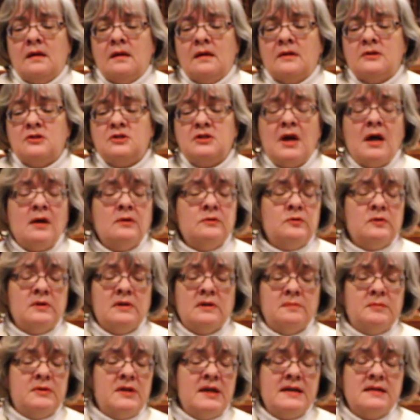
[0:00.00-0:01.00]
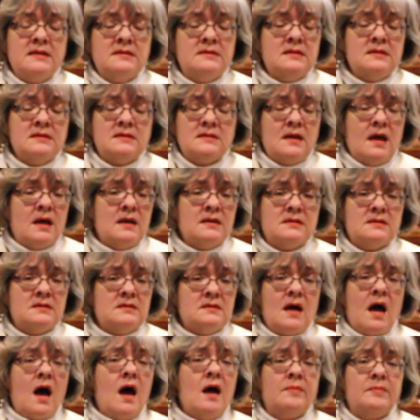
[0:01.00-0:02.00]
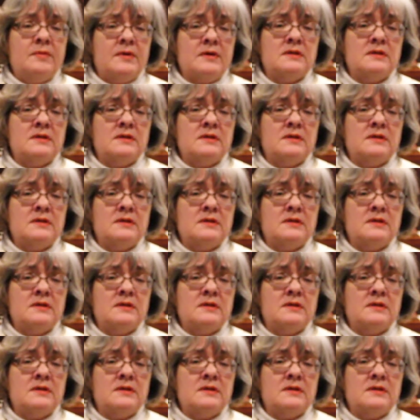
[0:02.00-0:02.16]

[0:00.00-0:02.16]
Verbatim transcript: The sheltering in place does not stop